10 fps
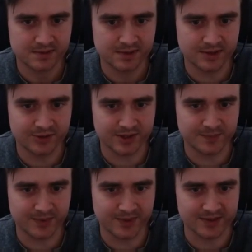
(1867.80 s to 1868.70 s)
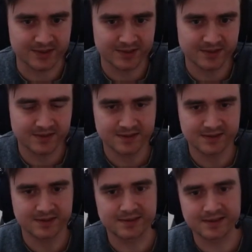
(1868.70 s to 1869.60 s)
He's just poisoned.
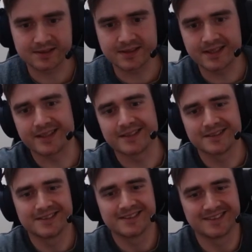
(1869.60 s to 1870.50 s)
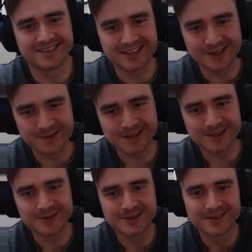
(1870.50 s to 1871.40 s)
Not dead. Here we go.